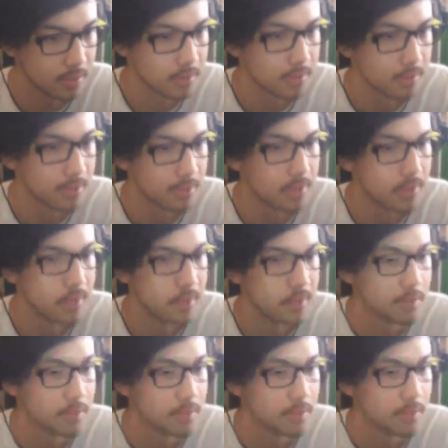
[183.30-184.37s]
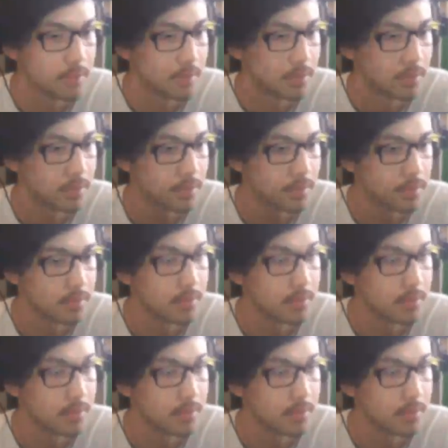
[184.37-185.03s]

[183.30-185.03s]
Nobody speaks.